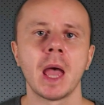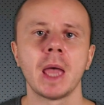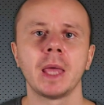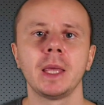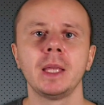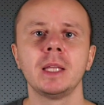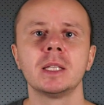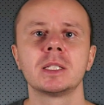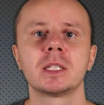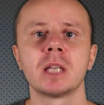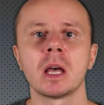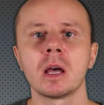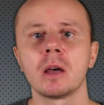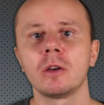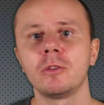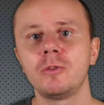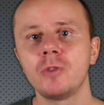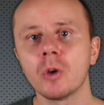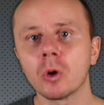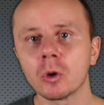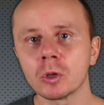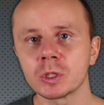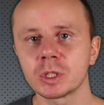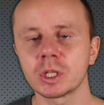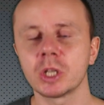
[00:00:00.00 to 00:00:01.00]
In the
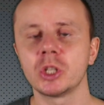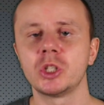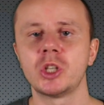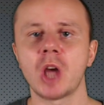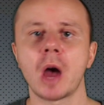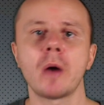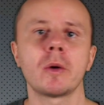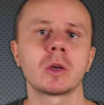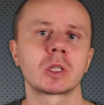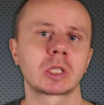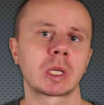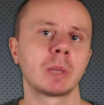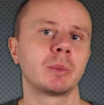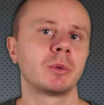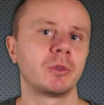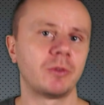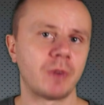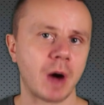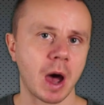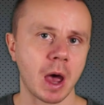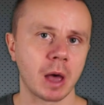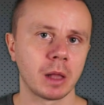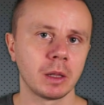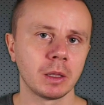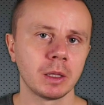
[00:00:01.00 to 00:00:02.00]
first JavaScript
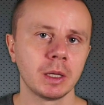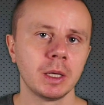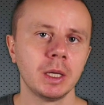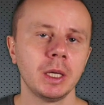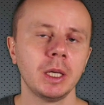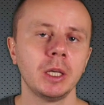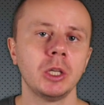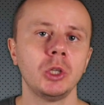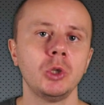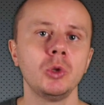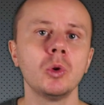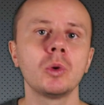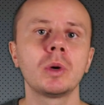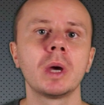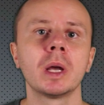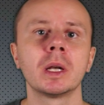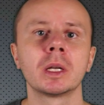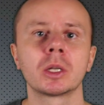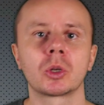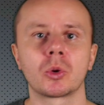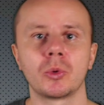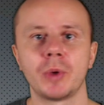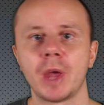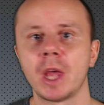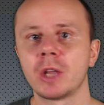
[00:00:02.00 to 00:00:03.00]
file, you can
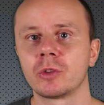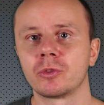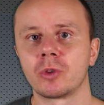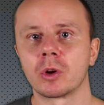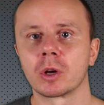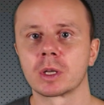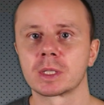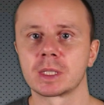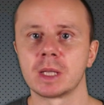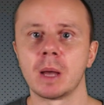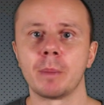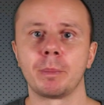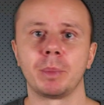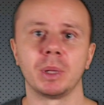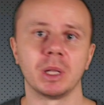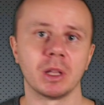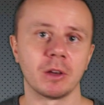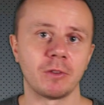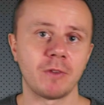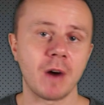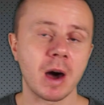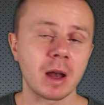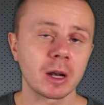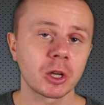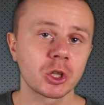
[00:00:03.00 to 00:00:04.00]
create, for example, a
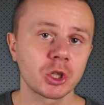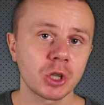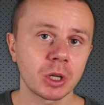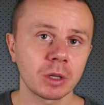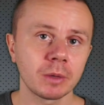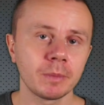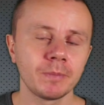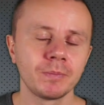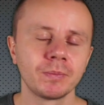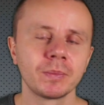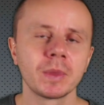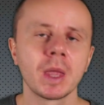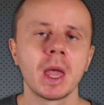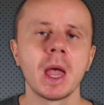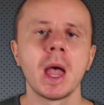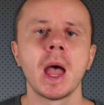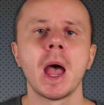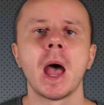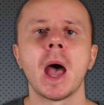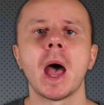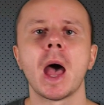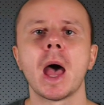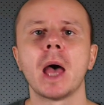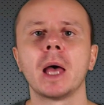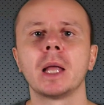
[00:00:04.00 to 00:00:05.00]
function,
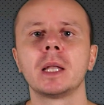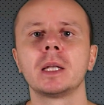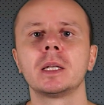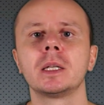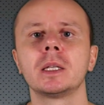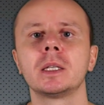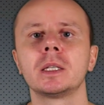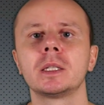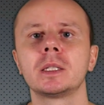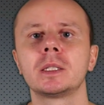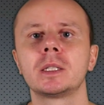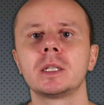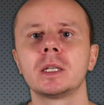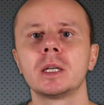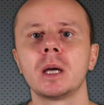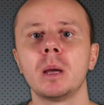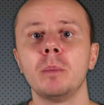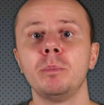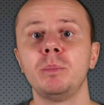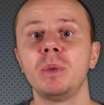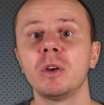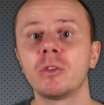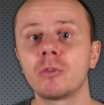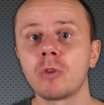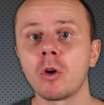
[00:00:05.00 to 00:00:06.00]
and
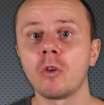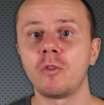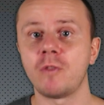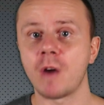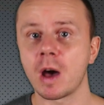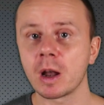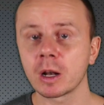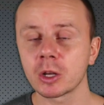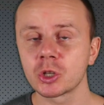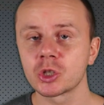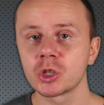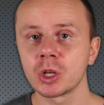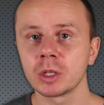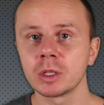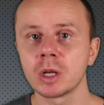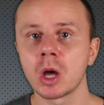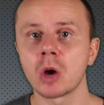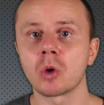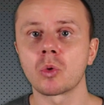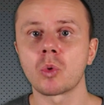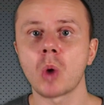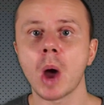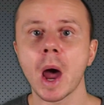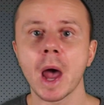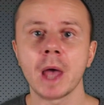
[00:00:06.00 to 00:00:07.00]
before function
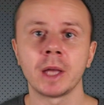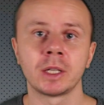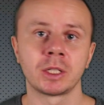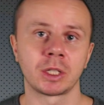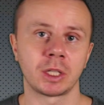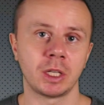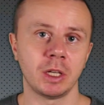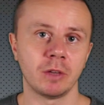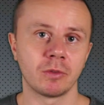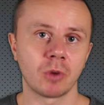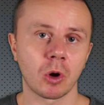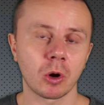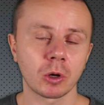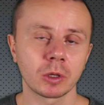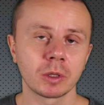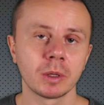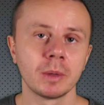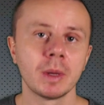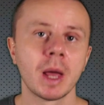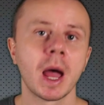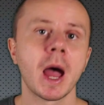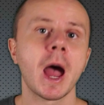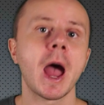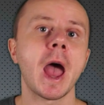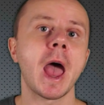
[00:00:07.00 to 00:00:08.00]
write keyword
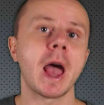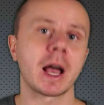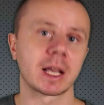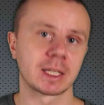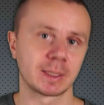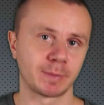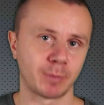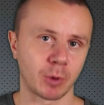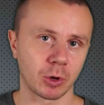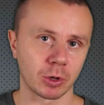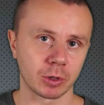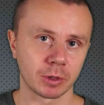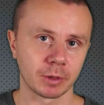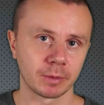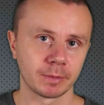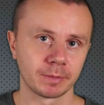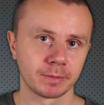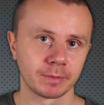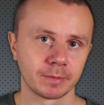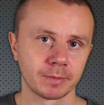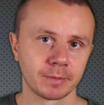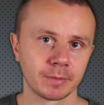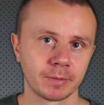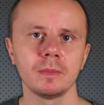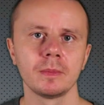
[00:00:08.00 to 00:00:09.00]
export.
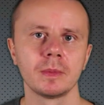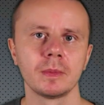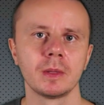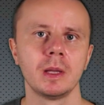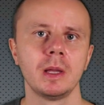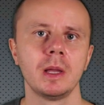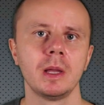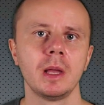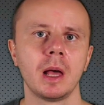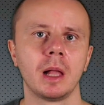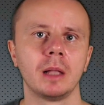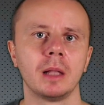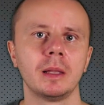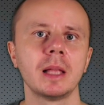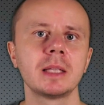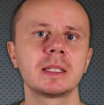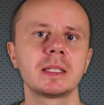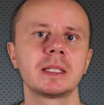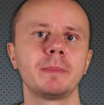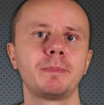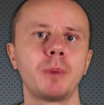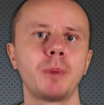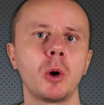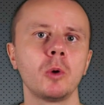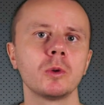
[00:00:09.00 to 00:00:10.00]
Let's
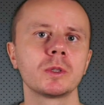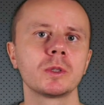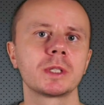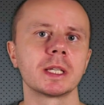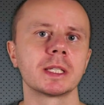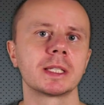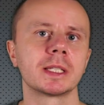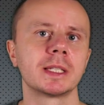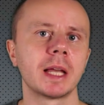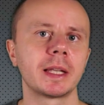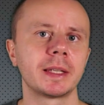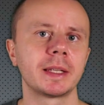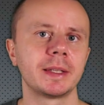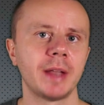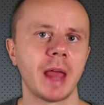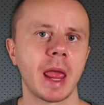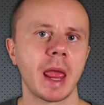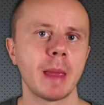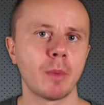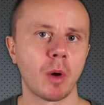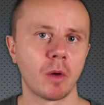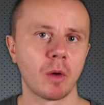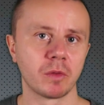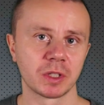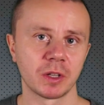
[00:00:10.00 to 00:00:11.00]
suppose that
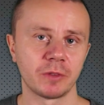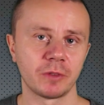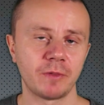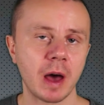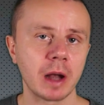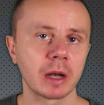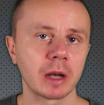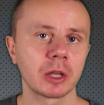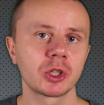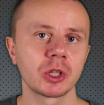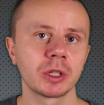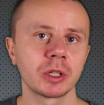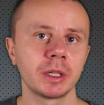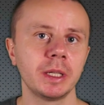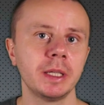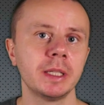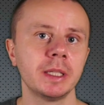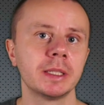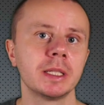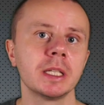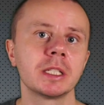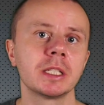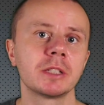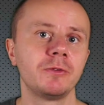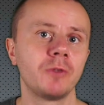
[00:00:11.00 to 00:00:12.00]
name of the function in
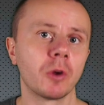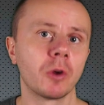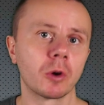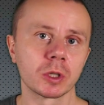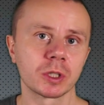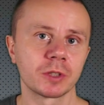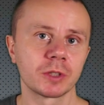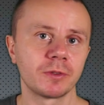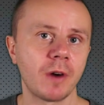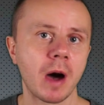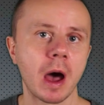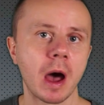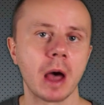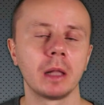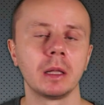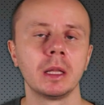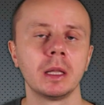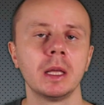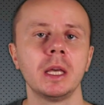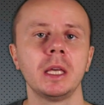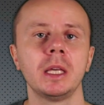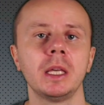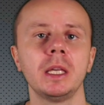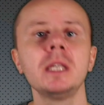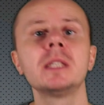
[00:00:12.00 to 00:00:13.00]
this first file
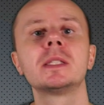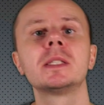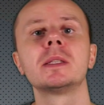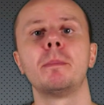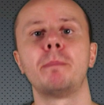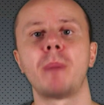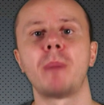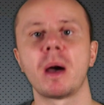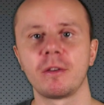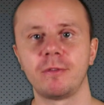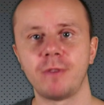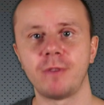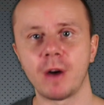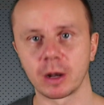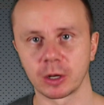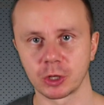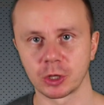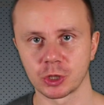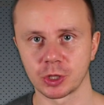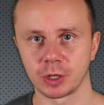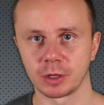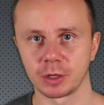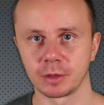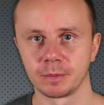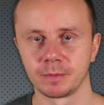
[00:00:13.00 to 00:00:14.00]
is my
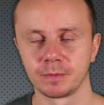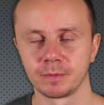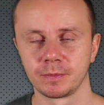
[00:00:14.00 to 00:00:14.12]
function.